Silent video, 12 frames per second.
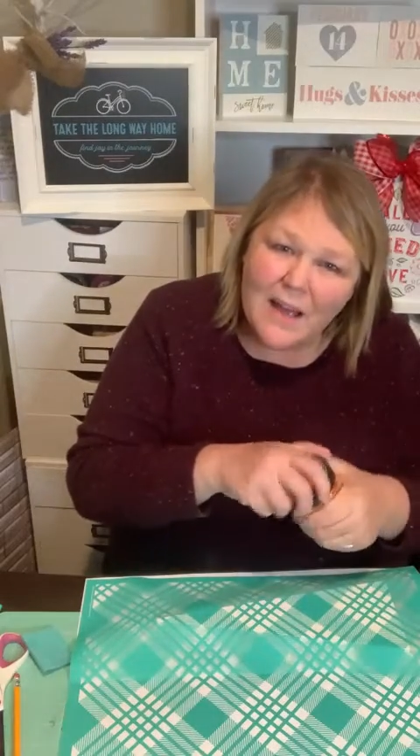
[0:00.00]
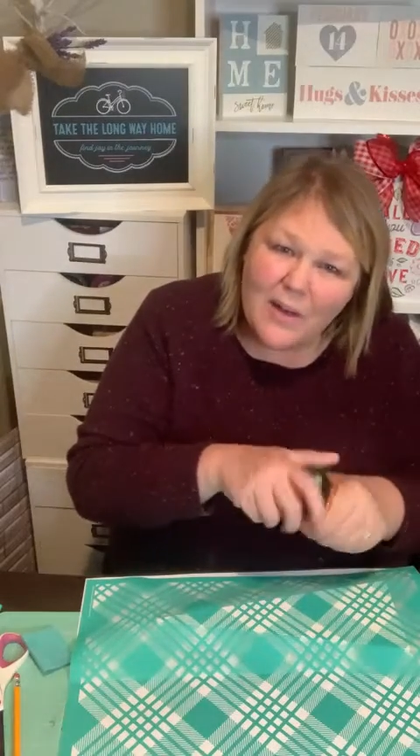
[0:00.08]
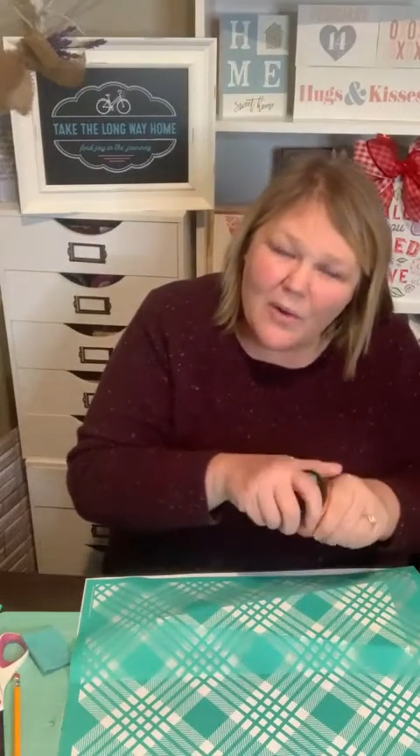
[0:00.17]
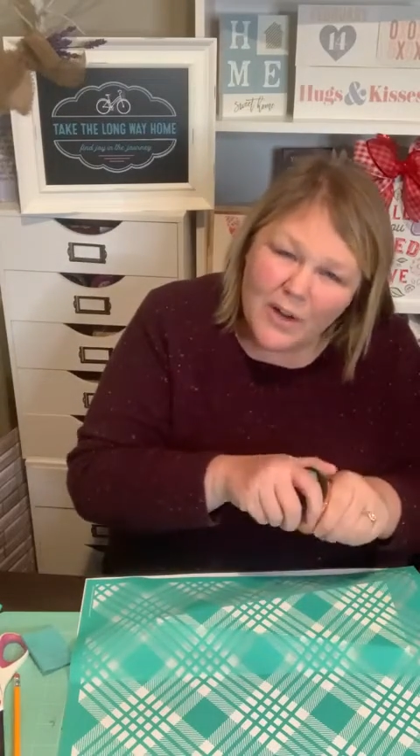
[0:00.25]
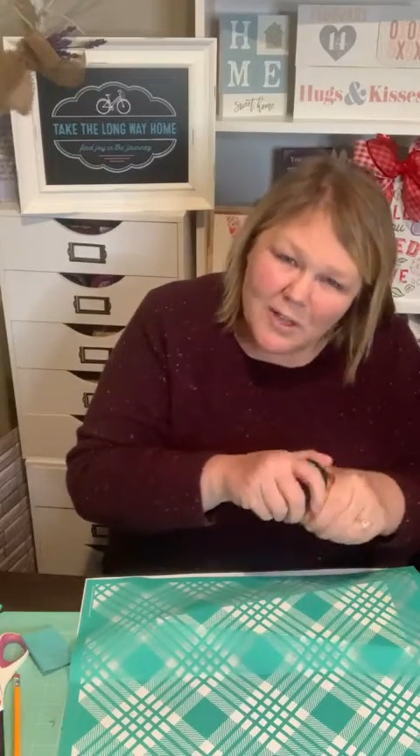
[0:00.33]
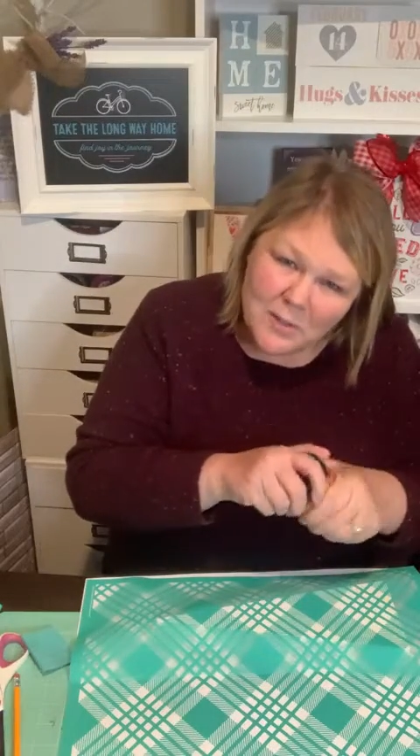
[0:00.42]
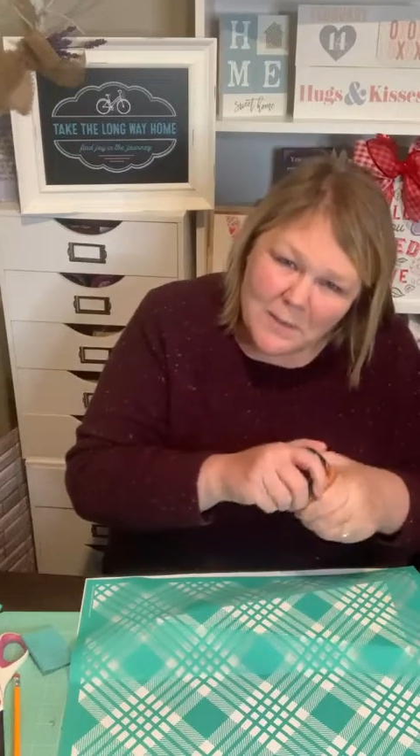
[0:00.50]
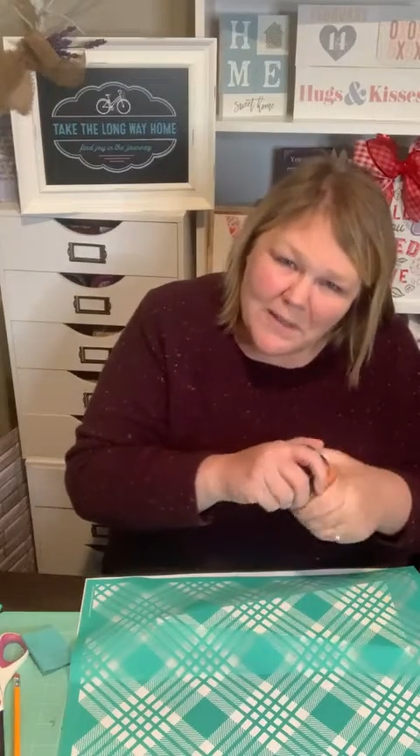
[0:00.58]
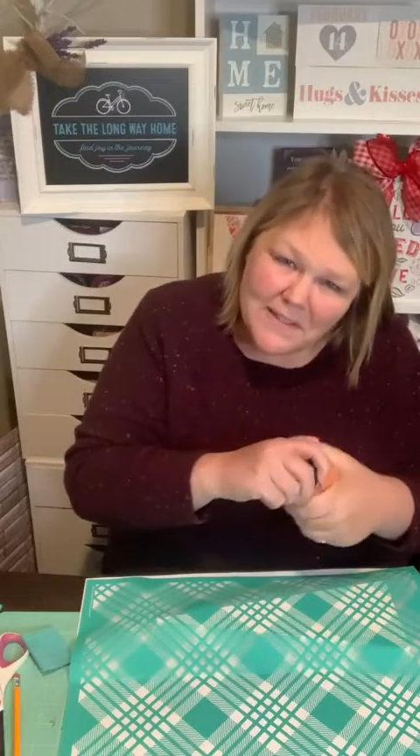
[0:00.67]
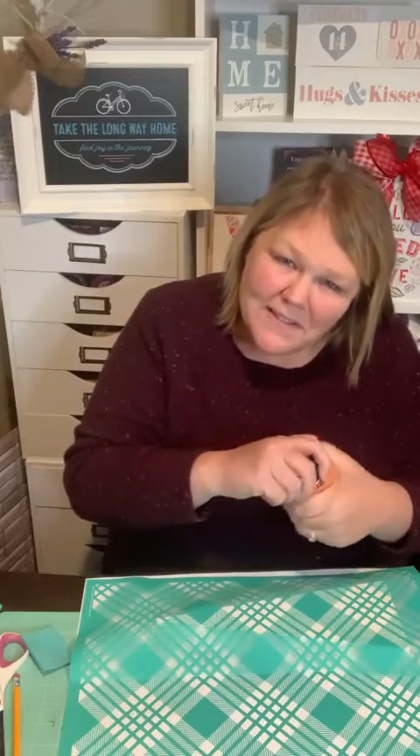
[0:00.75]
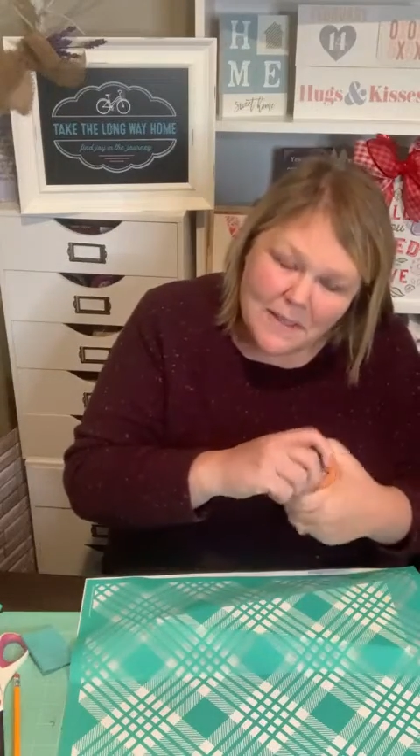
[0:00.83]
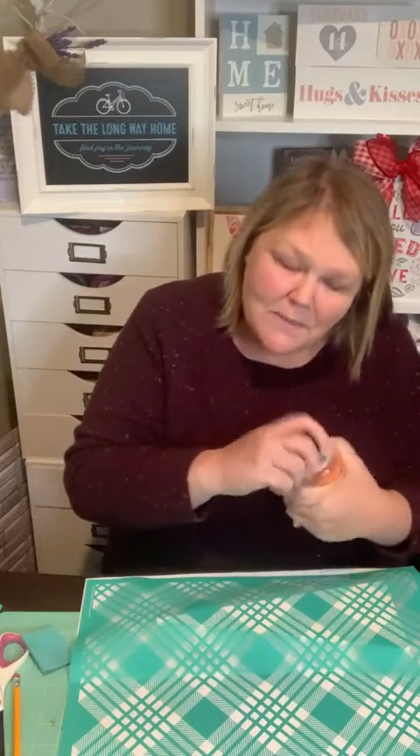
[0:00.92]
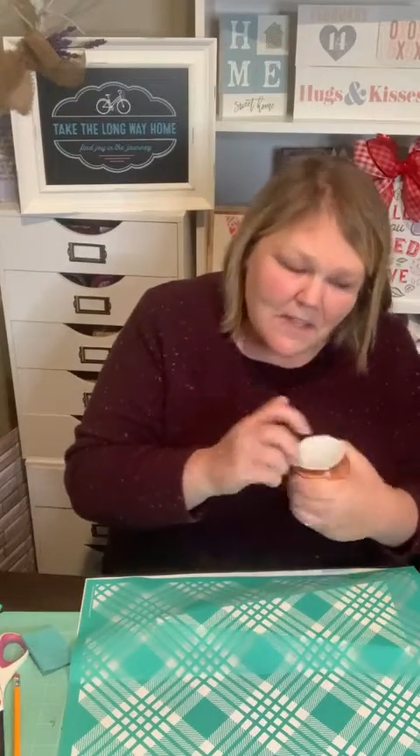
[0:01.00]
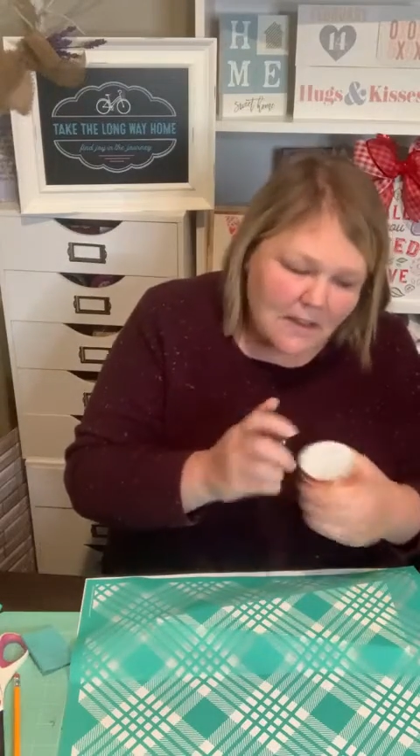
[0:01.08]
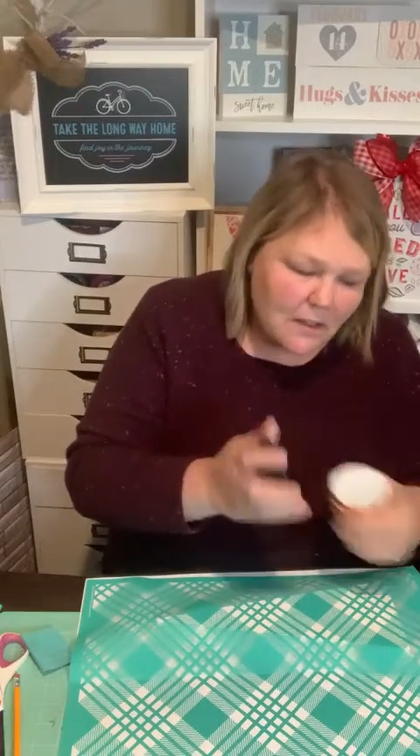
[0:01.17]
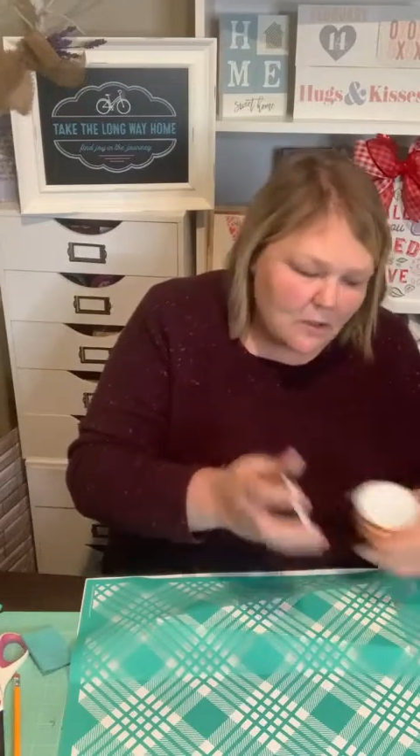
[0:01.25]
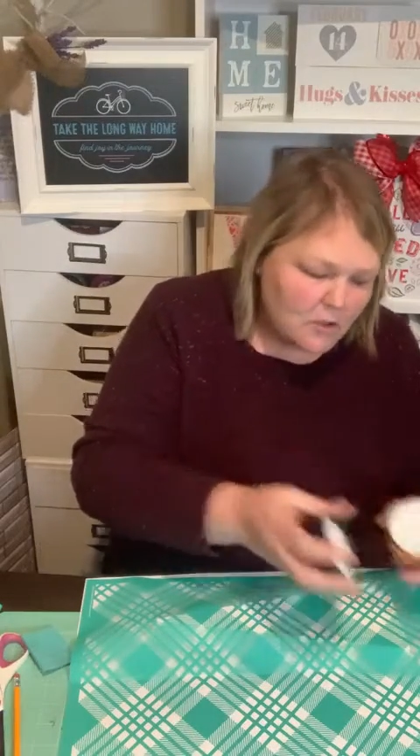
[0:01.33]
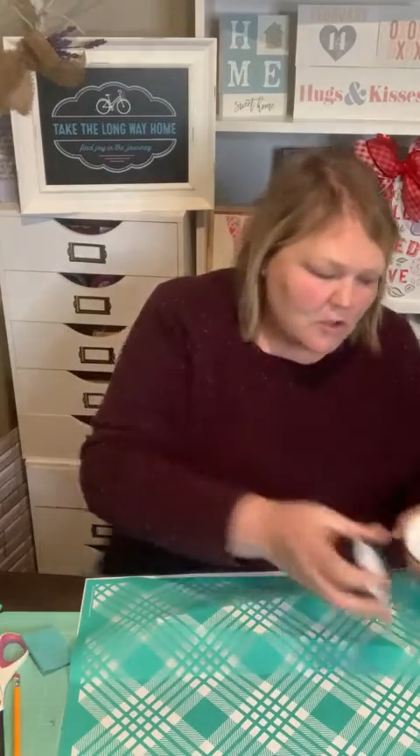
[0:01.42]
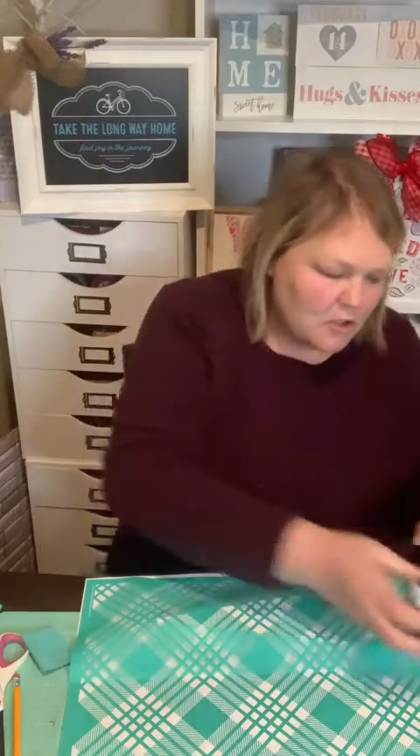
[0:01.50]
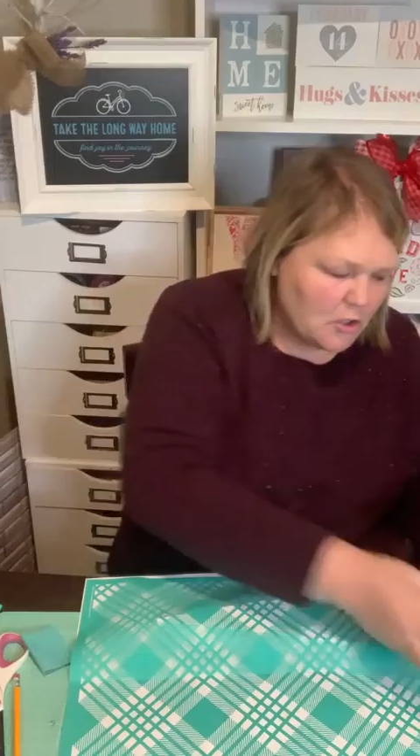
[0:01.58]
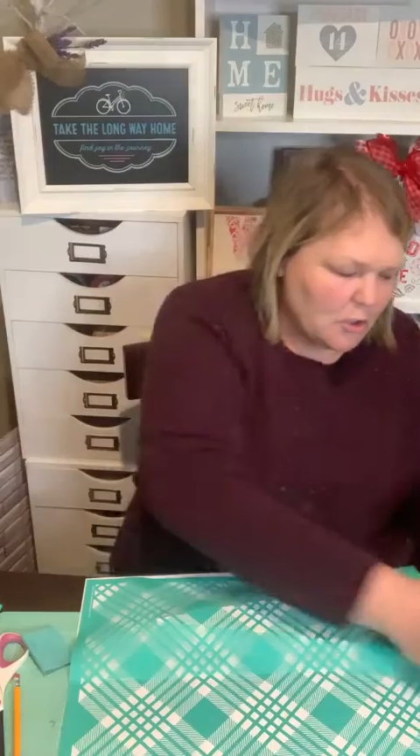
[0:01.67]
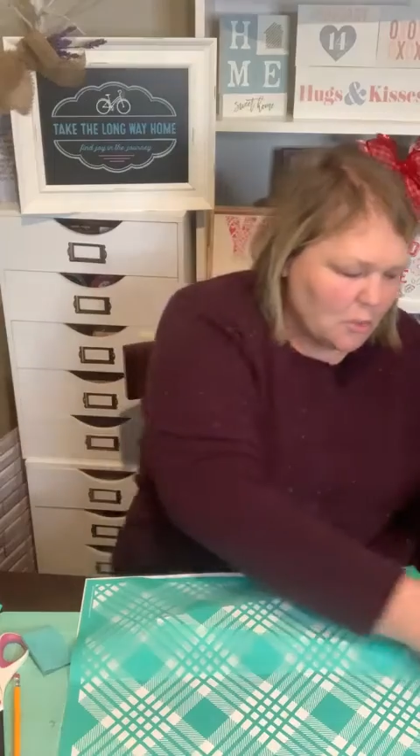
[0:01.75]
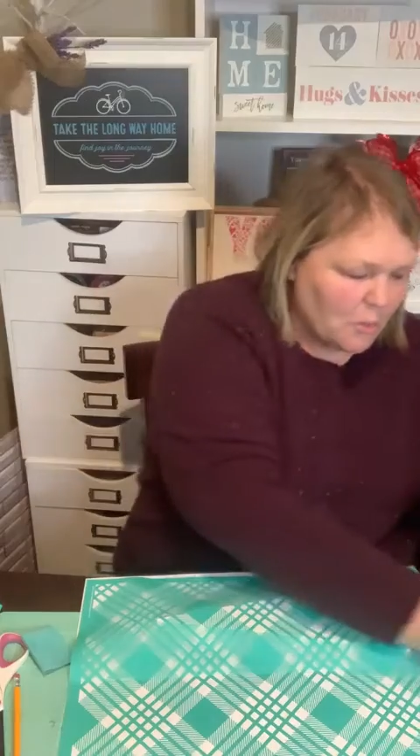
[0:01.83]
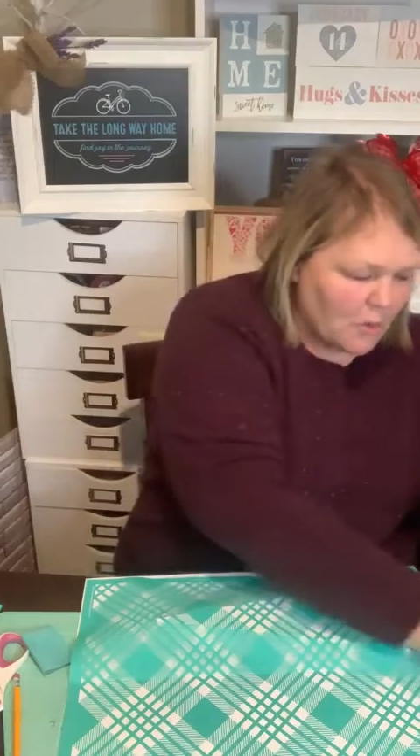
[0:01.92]
orange peel seems a little
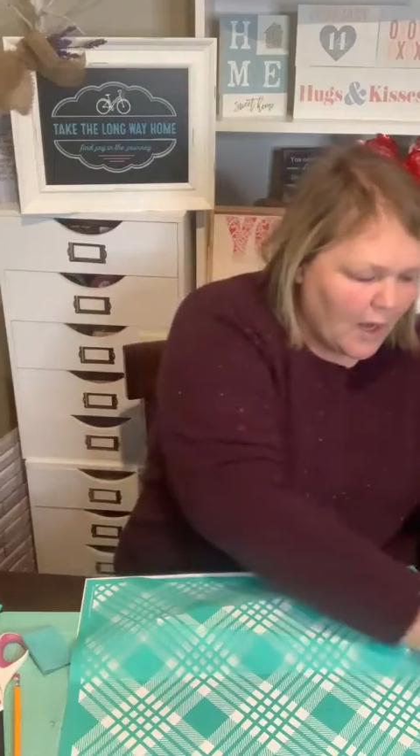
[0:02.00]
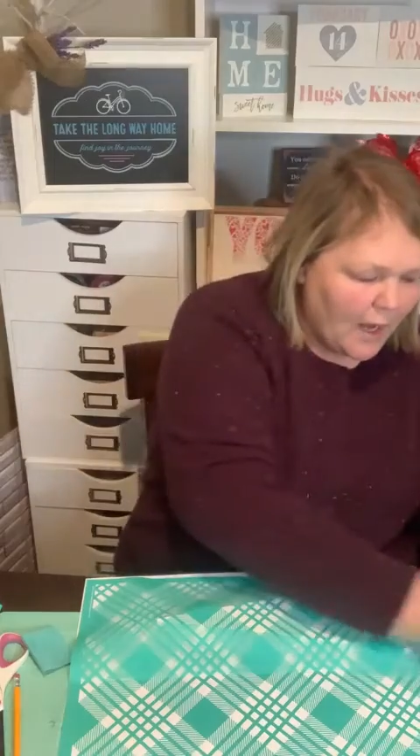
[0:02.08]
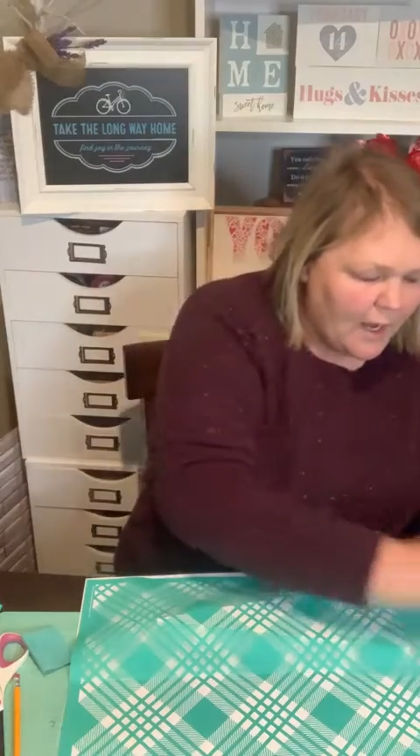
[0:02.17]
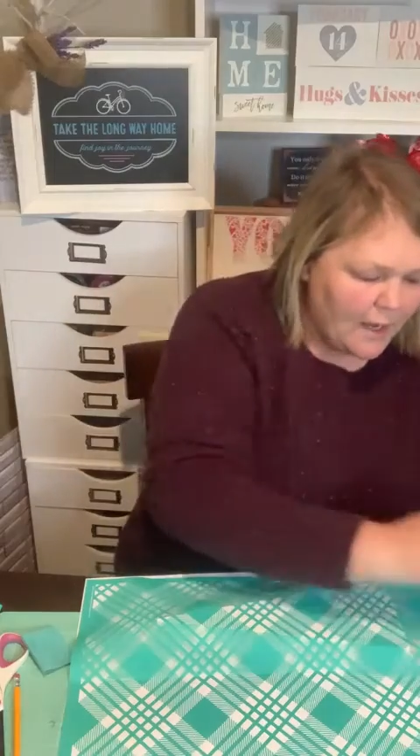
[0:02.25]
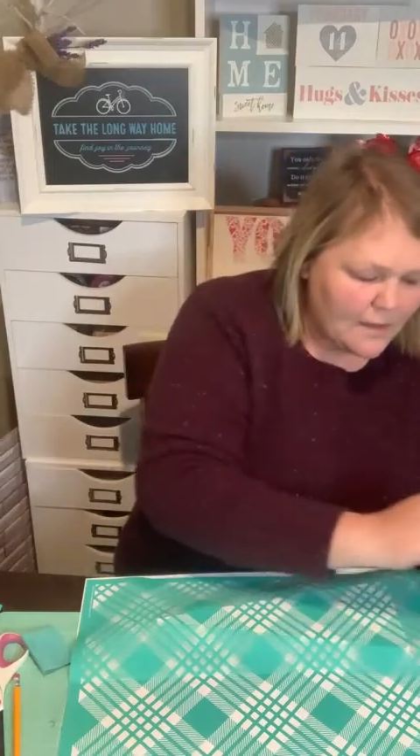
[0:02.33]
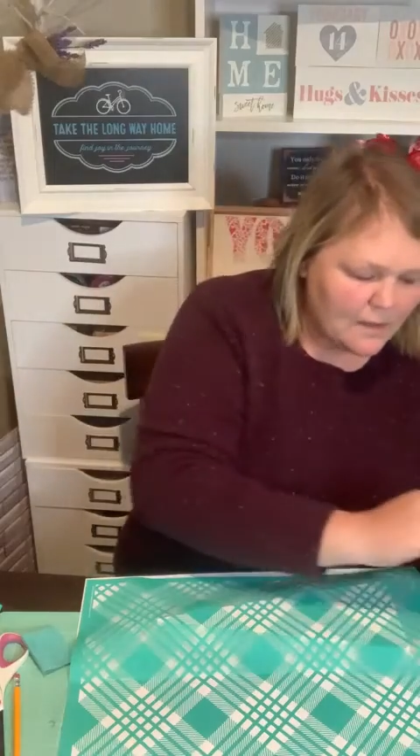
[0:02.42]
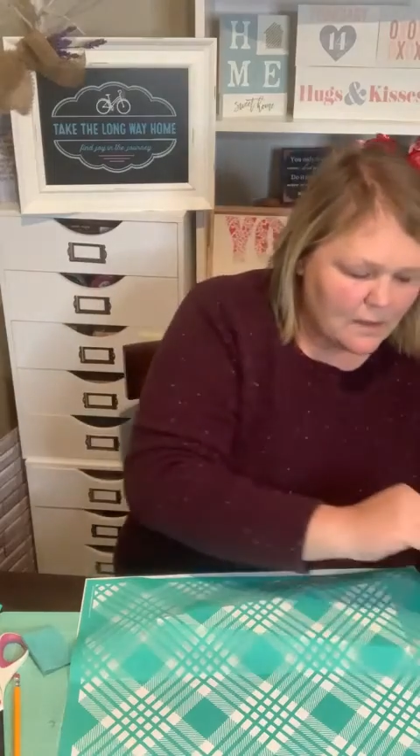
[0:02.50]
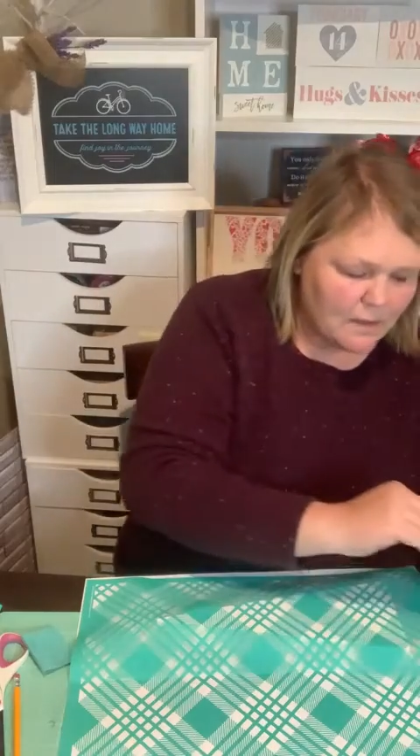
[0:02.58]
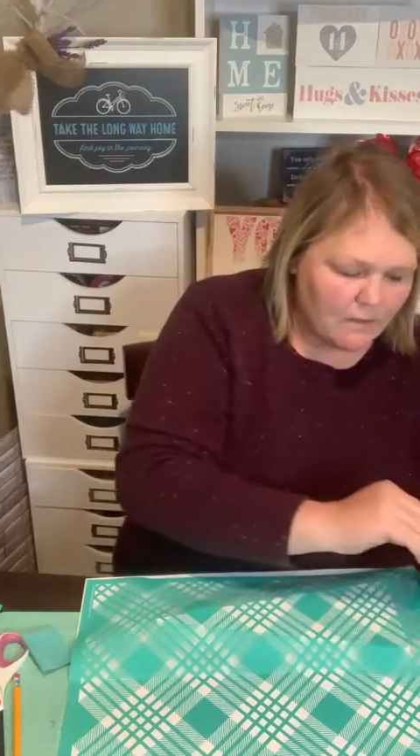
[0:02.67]
too bright